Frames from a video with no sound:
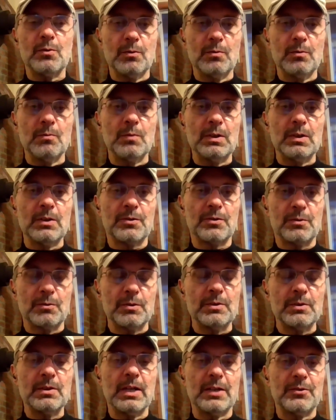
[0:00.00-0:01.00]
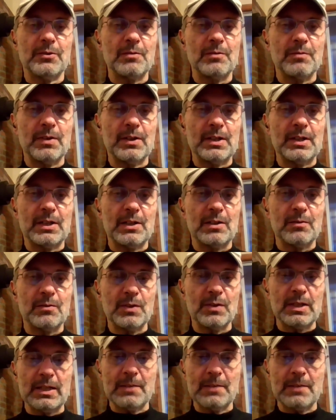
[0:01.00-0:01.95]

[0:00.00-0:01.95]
will scrutinize it very carefully.